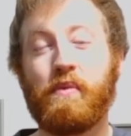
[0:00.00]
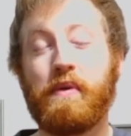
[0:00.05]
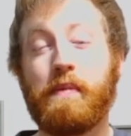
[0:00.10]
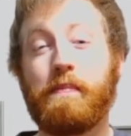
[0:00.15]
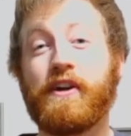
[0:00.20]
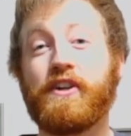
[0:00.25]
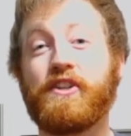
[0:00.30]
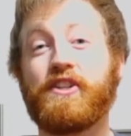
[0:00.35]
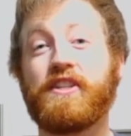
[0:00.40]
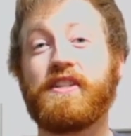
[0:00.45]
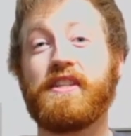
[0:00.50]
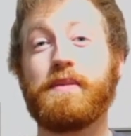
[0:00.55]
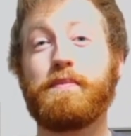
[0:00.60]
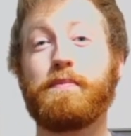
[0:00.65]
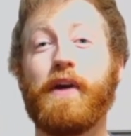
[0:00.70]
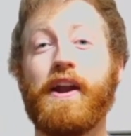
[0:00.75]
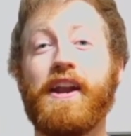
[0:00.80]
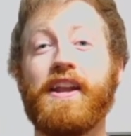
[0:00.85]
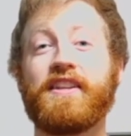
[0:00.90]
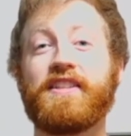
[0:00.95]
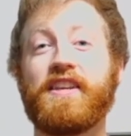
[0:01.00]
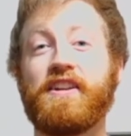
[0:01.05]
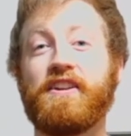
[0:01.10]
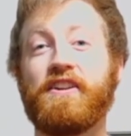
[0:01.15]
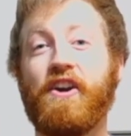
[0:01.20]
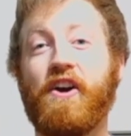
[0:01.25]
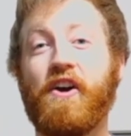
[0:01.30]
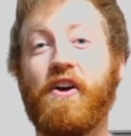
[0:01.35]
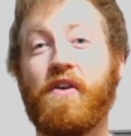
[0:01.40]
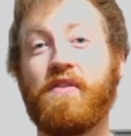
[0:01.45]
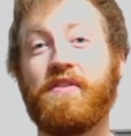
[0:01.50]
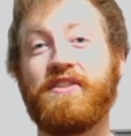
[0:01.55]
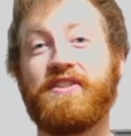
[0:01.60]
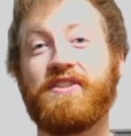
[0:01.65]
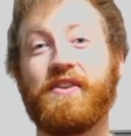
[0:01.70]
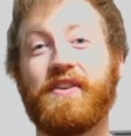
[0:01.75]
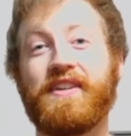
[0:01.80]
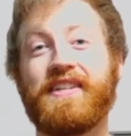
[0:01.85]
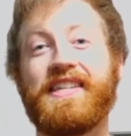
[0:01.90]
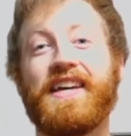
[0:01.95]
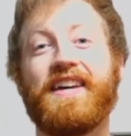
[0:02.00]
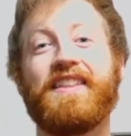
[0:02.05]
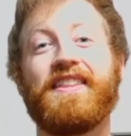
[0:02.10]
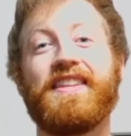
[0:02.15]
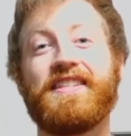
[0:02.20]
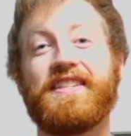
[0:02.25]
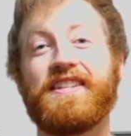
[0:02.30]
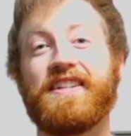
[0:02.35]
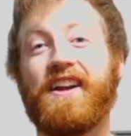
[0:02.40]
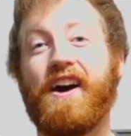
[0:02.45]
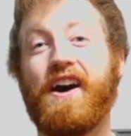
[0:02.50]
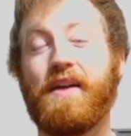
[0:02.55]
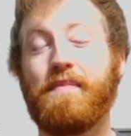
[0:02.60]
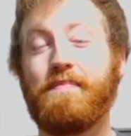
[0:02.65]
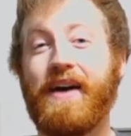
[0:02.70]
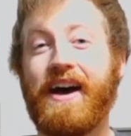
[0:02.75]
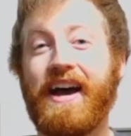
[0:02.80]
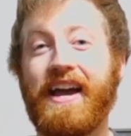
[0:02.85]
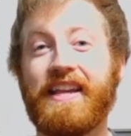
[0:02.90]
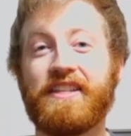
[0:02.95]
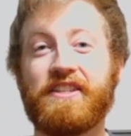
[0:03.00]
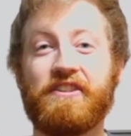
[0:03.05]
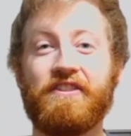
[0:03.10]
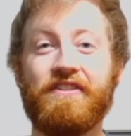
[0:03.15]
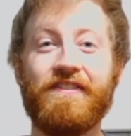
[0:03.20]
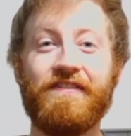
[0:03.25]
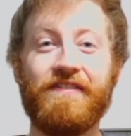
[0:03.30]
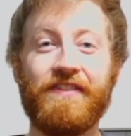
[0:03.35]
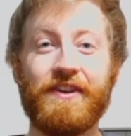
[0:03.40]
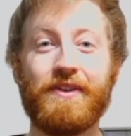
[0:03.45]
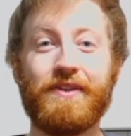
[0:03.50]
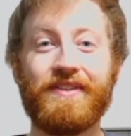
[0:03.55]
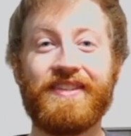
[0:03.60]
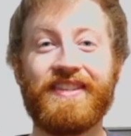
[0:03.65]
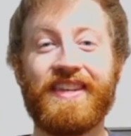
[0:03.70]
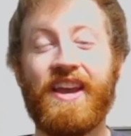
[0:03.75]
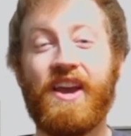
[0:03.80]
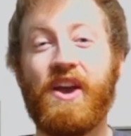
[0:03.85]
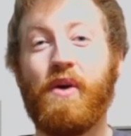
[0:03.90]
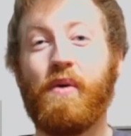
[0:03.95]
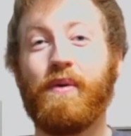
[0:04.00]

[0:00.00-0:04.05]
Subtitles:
We purchased these products on our own, so you can tell these are unbiased reviews.